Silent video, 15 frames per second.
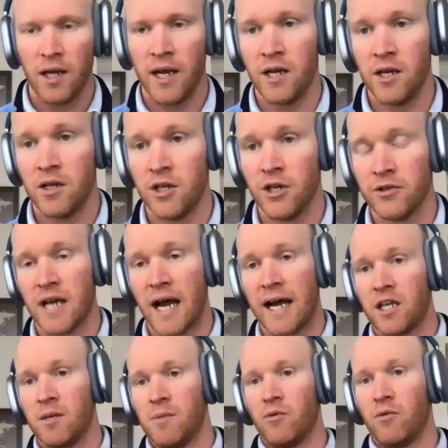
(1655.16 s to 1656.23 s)
in your
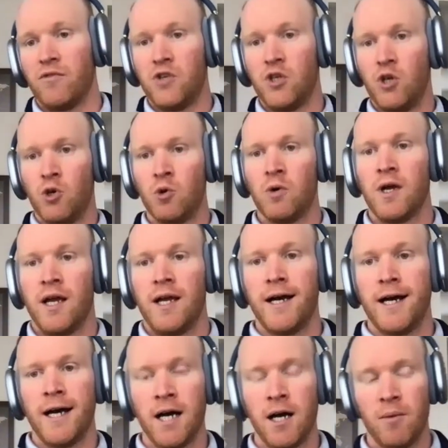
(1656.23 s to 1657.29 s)
document review,
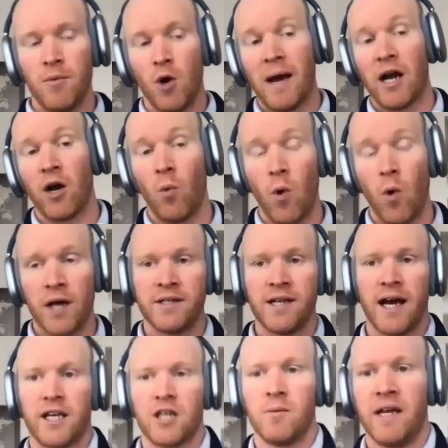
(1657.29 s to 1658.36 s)
no matter what
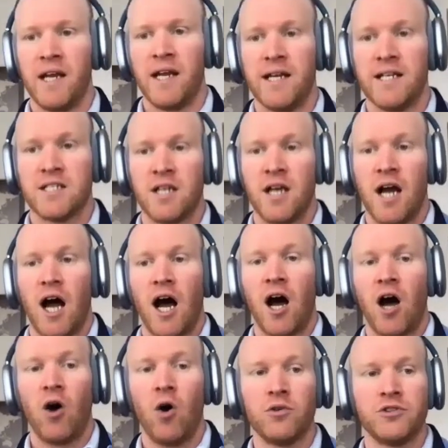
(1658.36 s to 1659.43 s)
document it is.
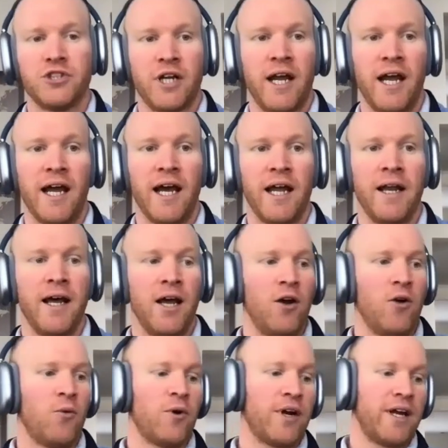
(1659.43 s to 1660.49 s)
I'll hold your hand.
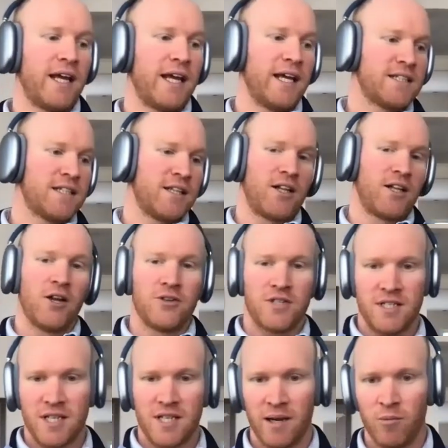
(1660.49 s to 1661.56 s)
We're going to get to the
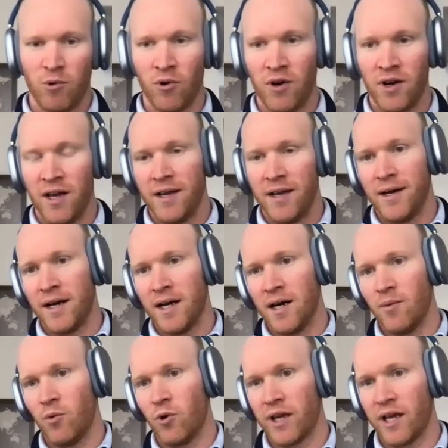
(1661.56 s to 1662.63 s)
closing table.
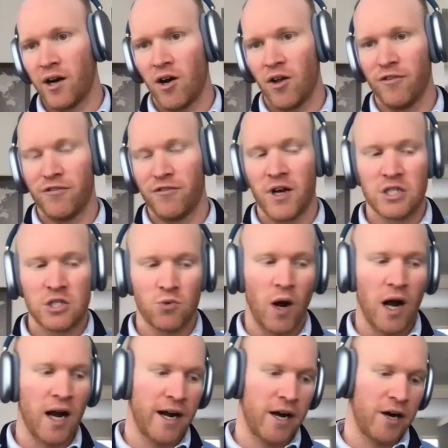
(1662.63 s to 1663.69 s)
We'll get all the funds
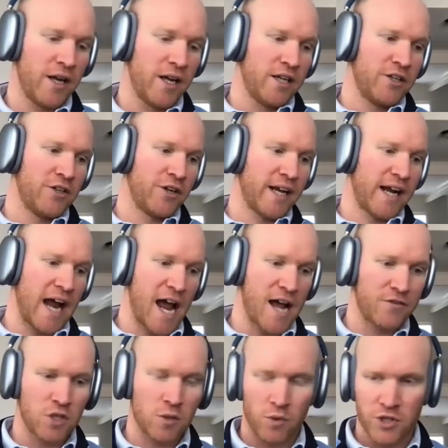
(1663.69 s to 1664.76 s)
wired. You're going to
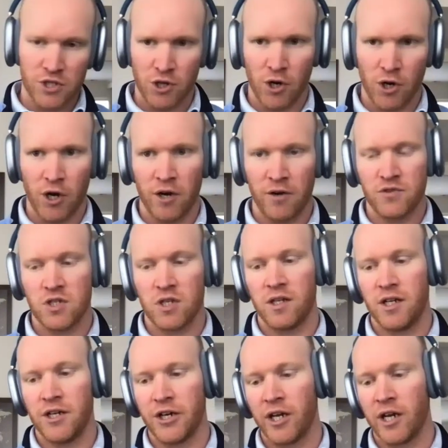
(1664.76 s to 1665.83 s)
have some reserves,
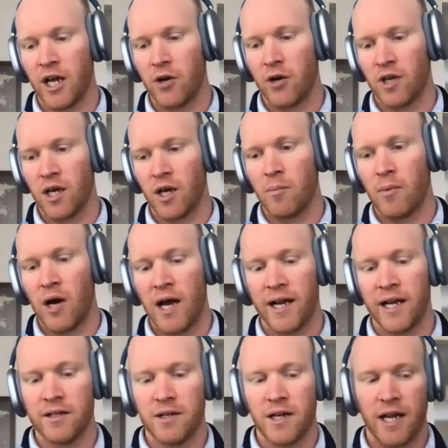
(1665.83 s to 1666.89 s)
and then you're going to go kick
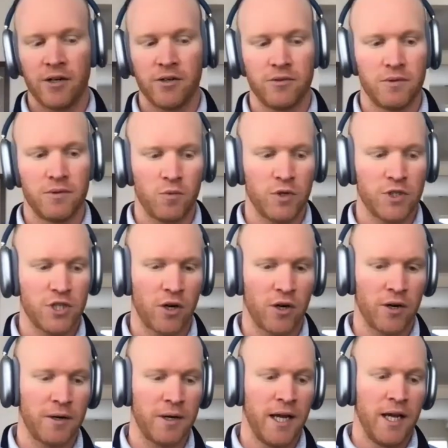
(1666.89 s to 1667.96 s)
butt and
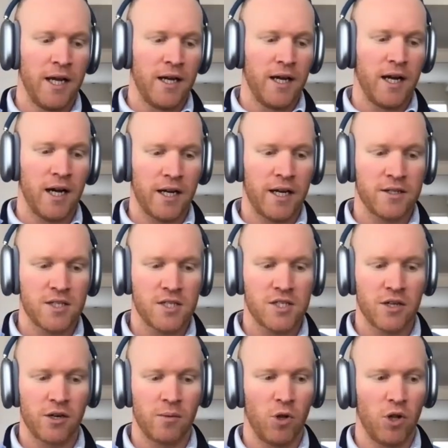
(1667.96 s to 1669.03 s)
return
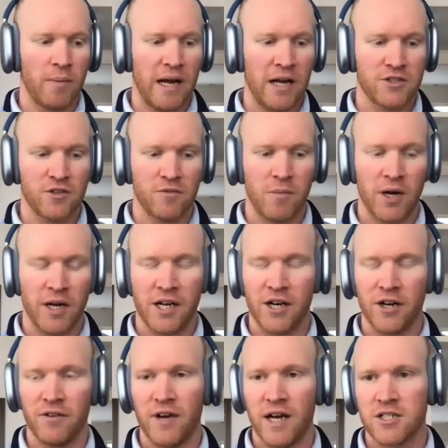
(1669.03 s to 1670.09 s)
considerable amounts of money to
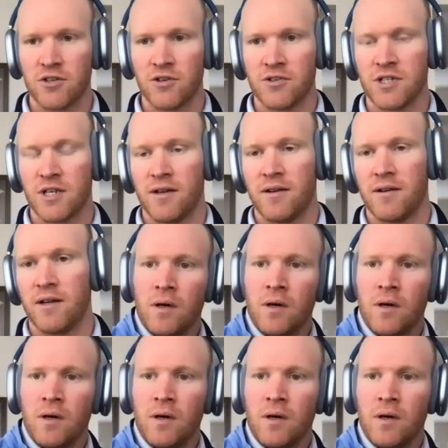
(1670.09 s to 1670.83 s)
your investors. And